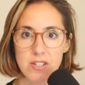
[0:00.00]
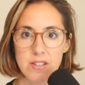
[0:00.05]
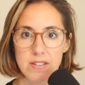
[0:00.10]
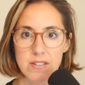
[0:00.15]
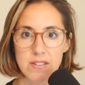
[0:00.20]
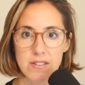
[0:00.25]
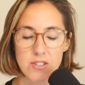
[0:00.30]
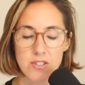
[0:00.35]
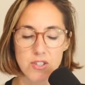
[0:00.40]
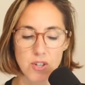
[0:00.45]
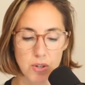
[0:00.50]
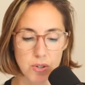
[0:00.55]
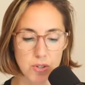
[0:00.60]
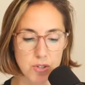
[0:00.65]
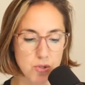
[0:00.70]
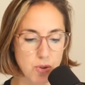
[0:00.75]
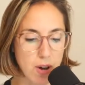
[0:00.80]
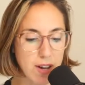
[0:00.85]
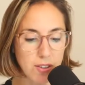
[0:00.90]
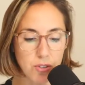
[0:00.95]
So
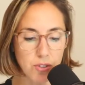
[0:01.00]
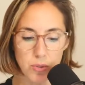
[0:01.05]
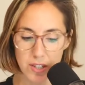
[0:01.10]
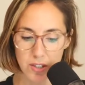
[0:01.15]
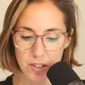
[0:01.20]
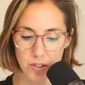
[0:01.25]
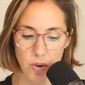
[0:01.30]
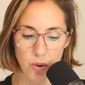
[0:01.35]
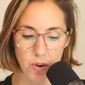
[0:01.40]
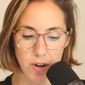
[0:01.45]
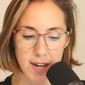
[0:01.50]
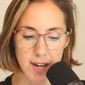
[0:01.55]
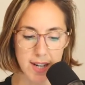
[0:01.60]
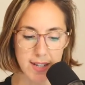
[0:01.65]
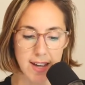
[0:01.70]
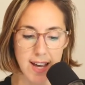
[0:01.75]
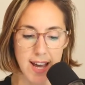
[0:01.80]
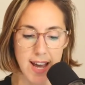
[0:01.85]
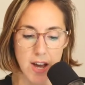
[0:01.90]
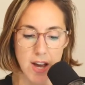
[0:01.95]
trying to ignore it
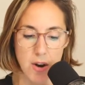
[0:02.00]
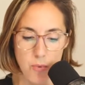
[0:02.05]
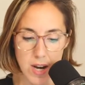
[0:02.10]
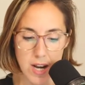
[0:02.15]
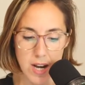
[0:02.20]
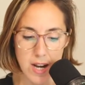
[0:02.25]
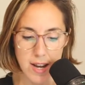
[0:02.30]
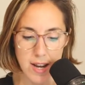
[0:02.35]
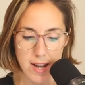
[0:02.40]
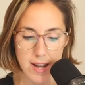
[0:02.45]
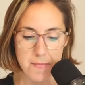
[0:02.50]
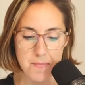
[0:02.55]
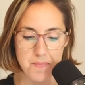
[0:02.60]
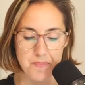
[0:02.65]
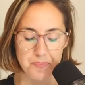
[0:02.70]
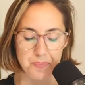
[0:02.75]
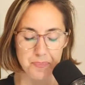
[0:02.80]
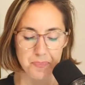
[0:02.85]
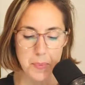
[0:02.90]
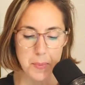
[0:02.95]
really
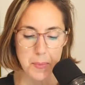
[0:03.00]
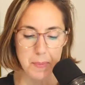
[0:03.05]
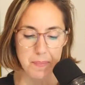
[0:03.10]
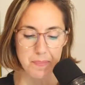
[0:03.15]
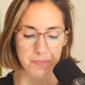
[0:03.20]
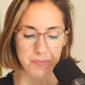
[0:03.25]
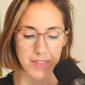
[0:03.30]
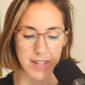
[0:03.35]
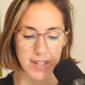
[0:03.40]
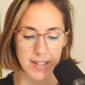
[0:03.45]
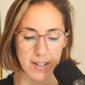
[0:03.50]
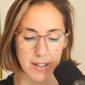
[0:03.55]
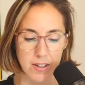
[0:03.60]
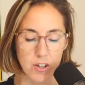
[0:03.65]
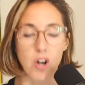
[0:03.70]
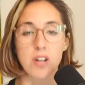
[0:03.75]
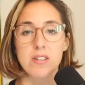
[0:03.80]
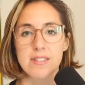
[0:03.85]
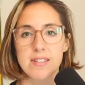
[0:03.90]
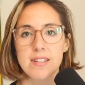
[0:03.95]

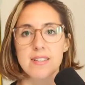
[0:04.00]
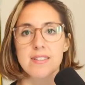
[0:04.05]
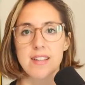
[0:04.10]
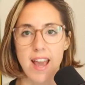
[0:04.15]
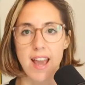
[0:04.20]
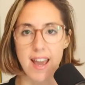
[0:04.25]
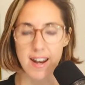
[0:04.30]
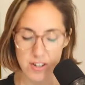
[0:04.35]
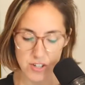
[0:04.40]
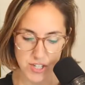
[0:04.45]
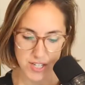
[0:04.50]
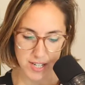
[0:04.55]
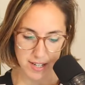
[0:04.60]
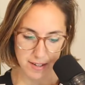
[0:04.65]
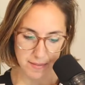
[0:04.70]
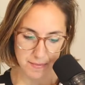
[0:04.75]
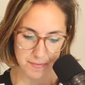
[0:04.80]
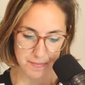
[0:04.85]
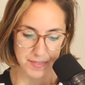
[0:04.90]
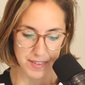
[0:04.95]
costs us energy.
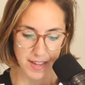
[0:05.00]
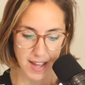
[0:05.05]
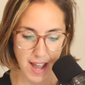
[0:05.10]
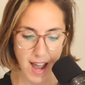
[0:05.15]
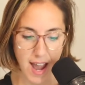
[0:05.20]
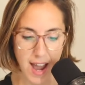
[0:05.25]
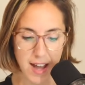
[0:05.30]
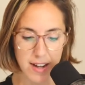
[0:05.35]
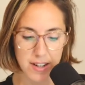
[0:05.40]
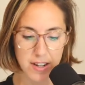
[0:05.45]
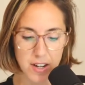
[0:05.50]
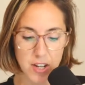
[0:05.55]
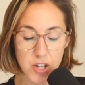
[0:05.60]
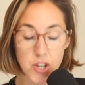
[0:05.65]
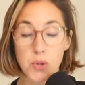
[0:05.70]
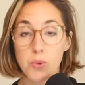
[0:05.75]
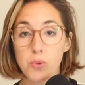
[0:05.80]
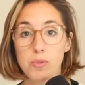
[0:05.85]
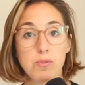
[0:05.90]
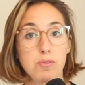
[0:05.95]
And
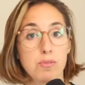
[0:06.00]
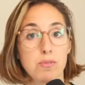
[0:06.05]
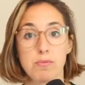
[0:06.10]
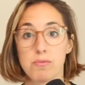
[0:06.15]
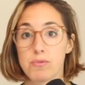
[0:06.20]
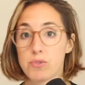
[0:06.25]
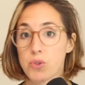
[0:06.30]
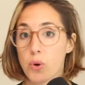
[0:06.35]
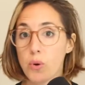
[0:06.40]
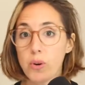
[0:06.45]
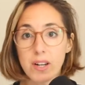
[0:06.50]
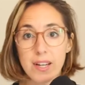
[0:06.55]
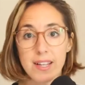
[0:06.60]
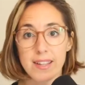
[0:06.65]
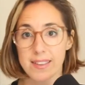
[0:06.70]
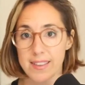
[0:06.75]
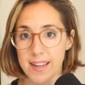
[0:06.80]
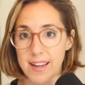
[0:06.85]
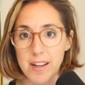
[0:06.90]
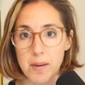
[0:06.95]
you totally
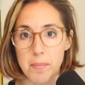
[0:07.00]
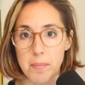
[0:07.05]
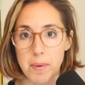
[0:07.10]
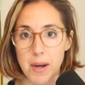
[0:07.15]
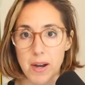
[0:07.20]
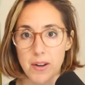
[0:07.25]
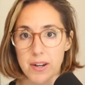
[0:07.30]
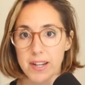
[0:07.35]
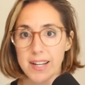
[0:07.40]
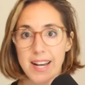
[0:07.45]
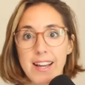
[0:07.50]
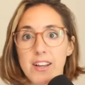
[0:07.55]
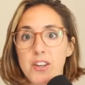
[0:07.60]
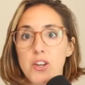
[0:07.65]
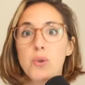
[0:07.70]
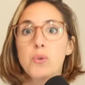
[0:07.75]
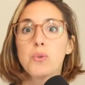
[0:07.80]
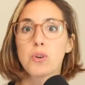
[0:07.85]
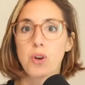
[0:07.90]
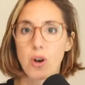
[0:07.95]
think about it, like
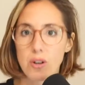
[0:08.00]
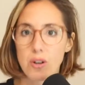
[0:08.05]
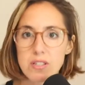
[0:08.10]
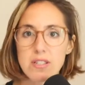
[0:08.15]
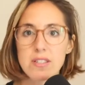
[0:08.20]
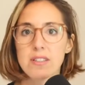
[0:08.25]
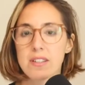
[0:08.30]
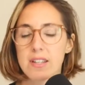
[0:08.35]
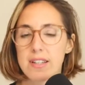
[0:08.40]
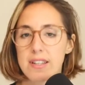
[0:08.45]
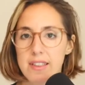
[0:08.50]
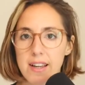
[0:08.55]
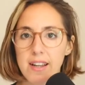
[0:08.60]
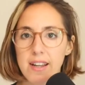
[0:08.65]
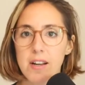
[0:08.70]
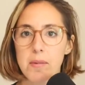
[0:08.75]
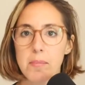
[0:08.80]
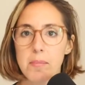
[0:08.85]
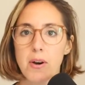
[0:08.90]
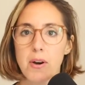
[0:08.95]
you constantly think
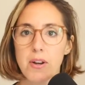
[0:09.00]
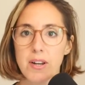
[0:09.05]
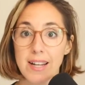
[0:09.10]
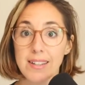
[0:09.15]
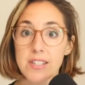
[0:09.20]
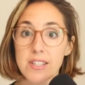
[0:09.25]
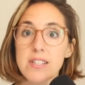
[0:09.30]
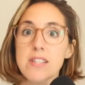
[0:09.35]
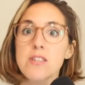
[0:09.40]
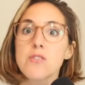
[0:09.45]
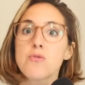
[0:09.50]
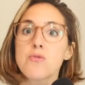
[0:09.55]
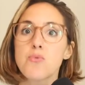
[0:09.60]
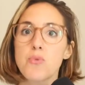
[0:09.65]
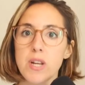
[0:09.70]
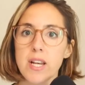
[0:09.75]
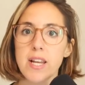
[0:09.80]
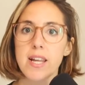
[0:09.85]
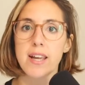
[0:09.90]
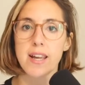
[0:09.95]
about it, and this is
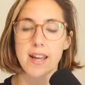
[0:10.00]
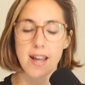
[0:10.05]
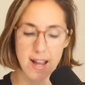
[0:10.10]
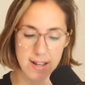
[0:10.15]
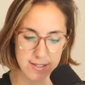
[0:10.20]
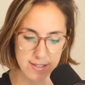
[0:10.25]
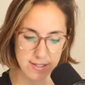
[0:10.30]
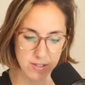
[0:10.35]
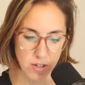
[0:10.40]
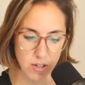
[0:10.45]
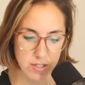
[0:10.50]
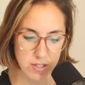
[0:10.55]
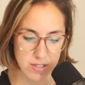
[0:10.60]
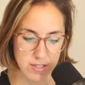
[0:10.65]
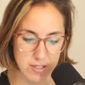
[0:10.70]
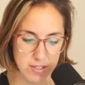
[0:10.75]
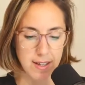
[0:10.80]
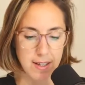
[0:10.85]
really exhausting.